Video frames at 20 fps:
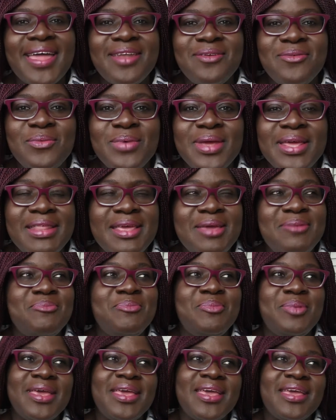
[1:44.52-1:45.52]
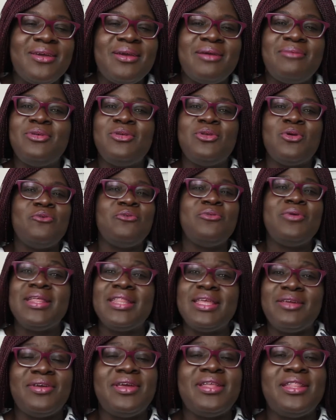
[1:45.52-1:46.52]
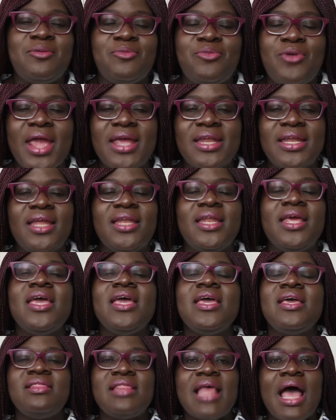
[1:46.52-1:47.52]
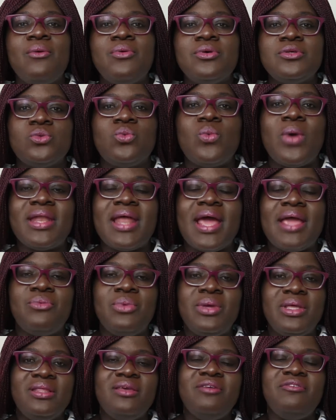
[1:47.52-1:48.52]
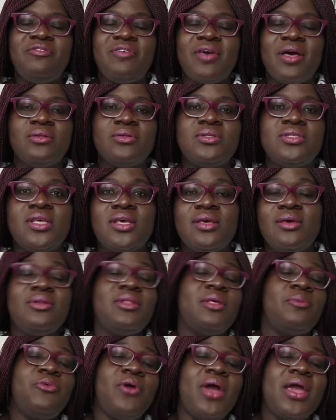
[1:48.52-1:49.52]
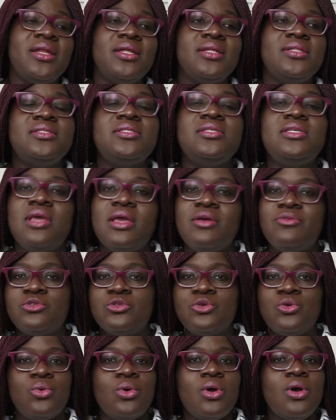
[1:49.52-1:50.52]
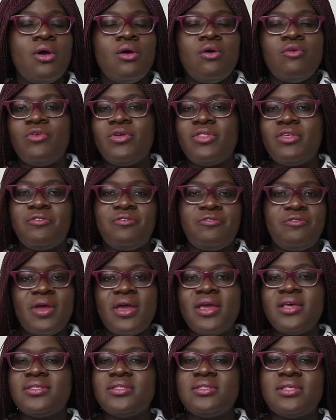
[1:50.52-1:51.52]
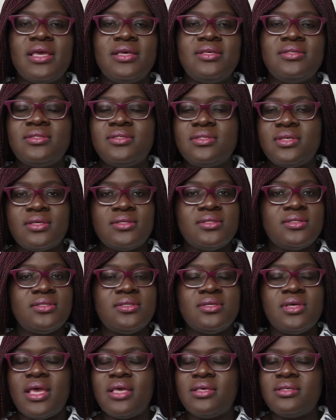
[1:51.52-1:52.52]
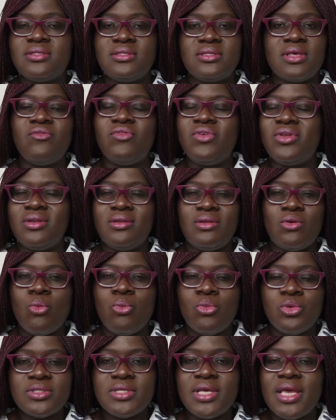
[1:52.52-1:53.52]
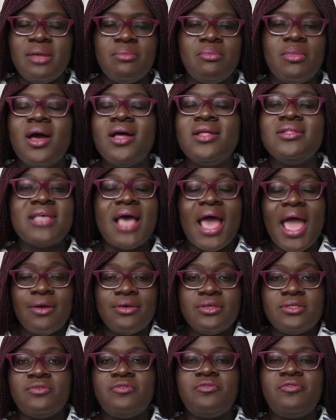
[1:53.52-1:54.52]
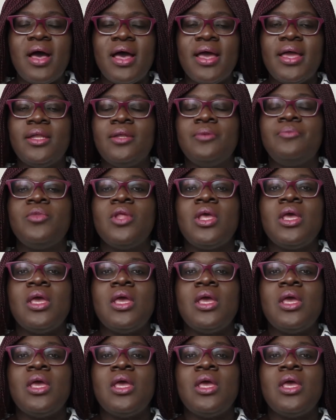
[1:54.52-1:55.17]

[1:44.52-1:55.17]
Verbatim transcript: and really big, you know, really, really pregnant. That was when I really felt the pregnancy gave. So for the first like six to seven, almost eight months, I was fine.